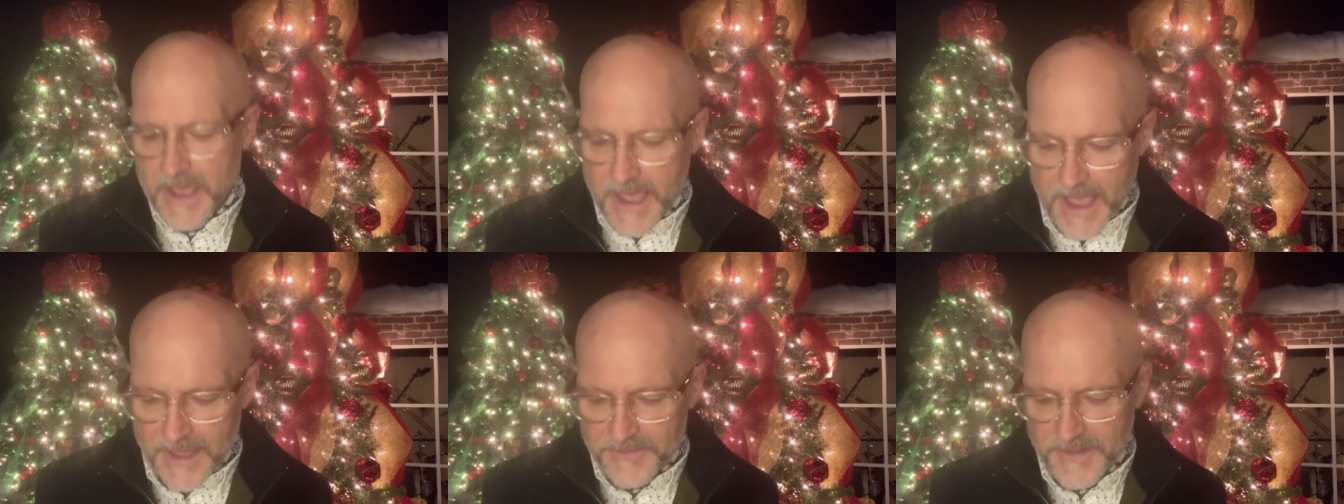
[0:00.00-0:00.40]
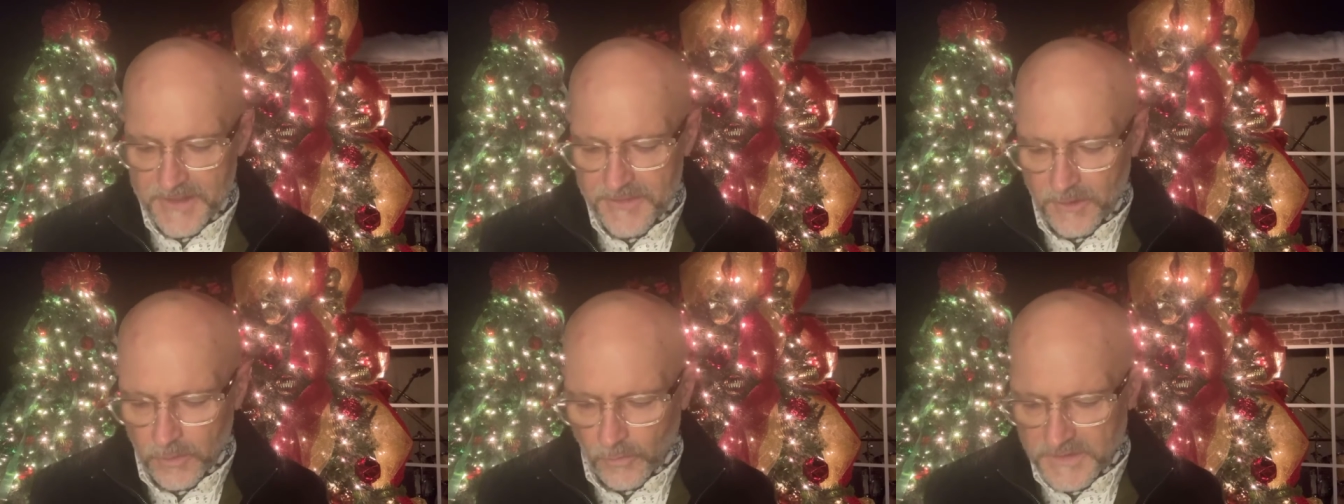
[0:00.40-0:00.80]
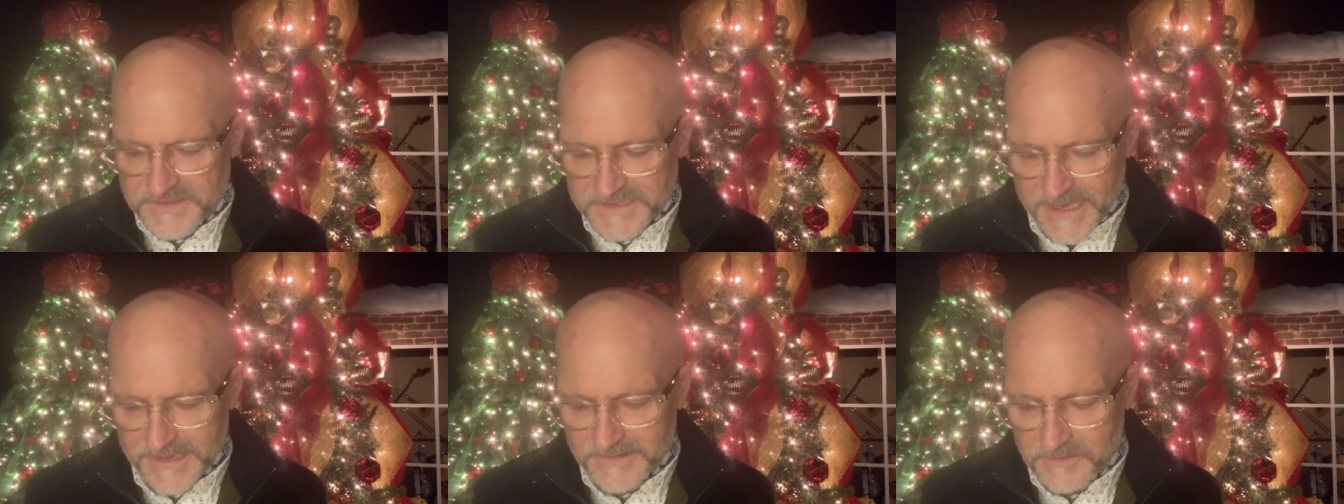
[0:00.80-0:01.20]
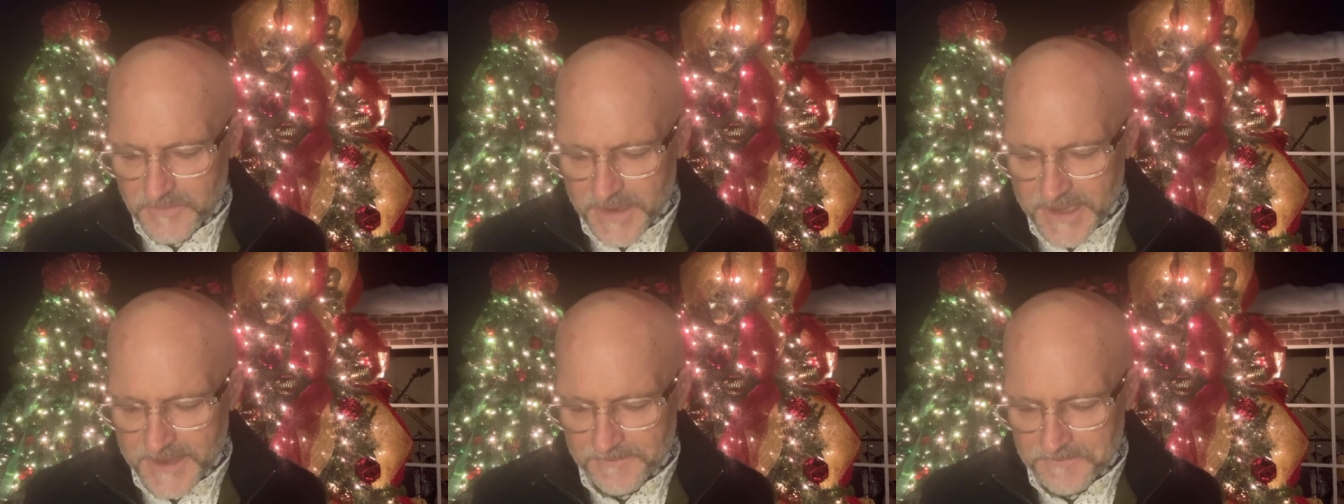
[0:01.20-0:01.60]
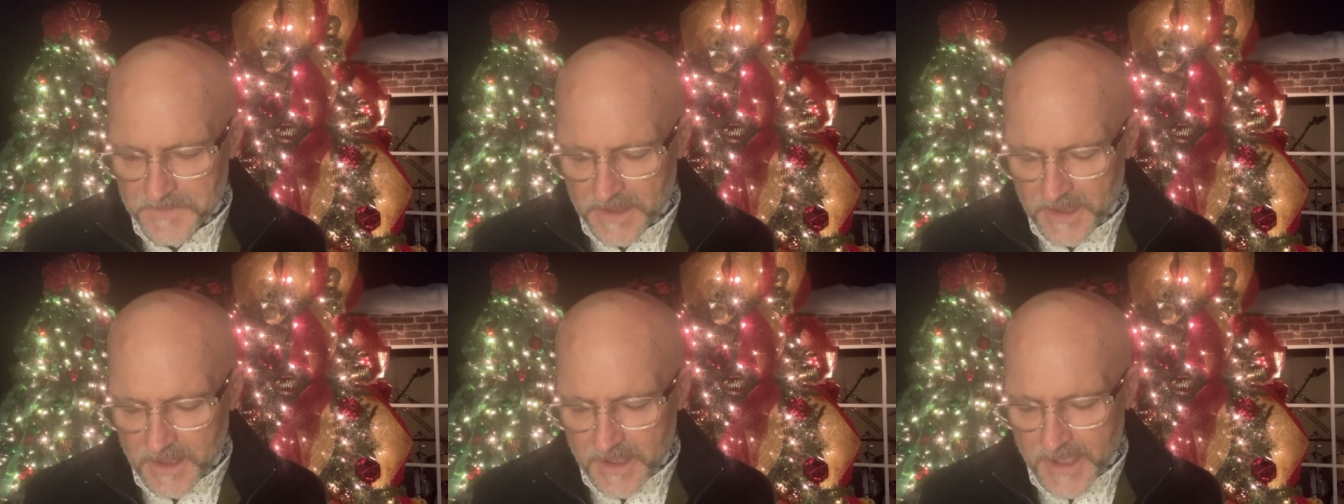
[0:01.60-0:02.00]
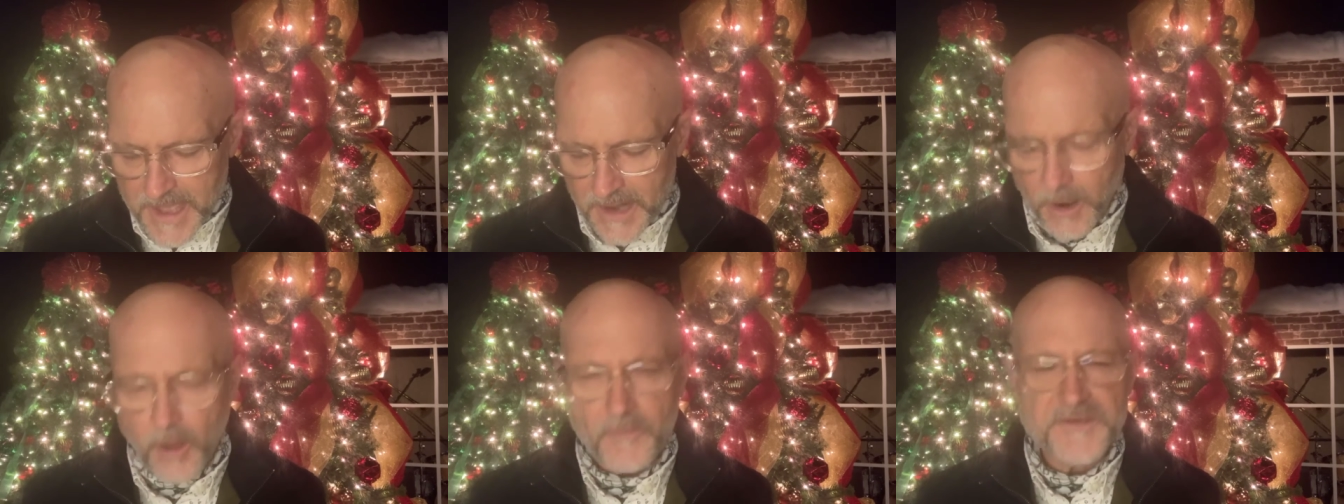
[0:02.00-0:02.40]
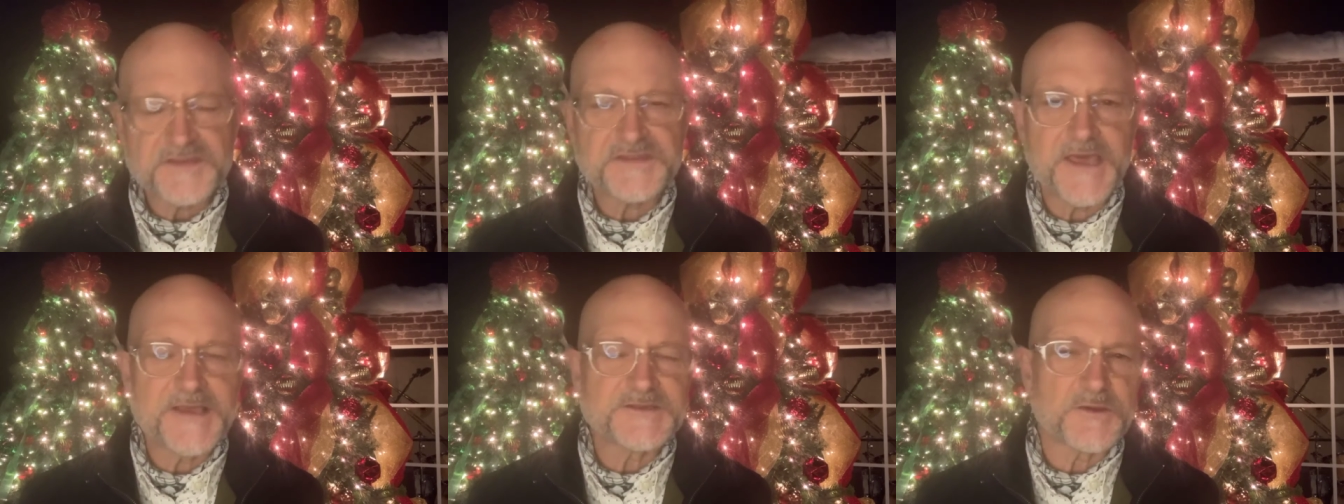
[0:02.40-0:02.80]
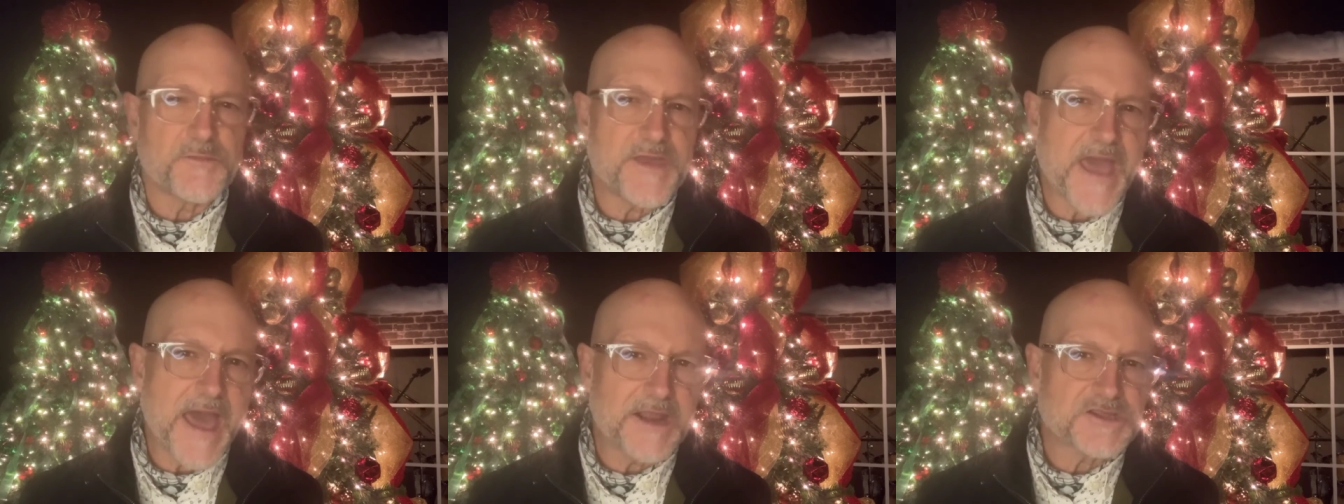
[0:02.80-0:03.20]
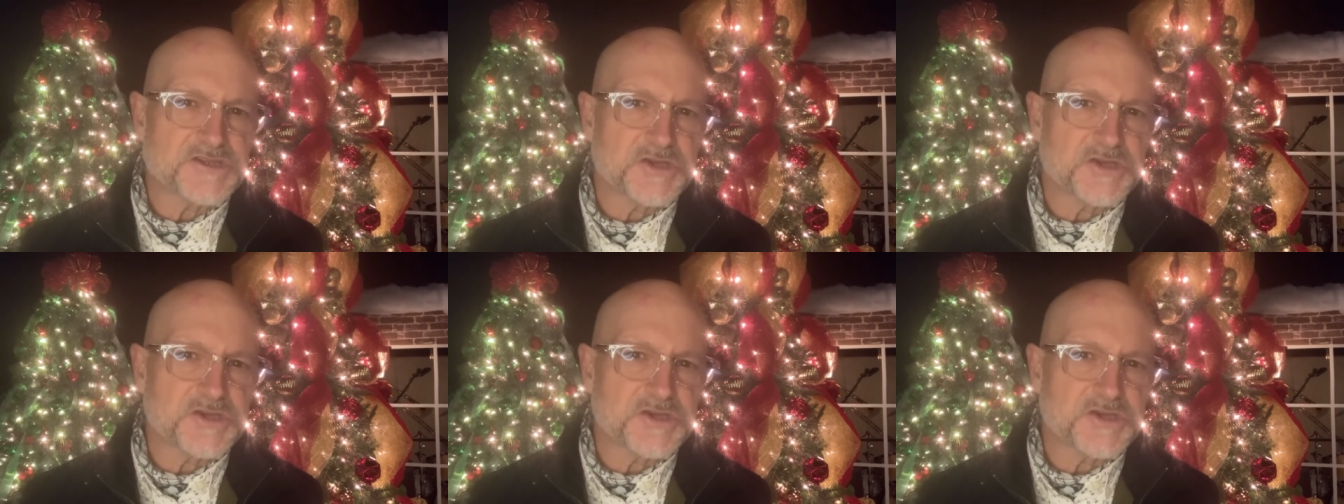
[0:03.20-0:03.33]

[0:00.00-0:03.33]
And then the Lord said to me, and all these things will be added to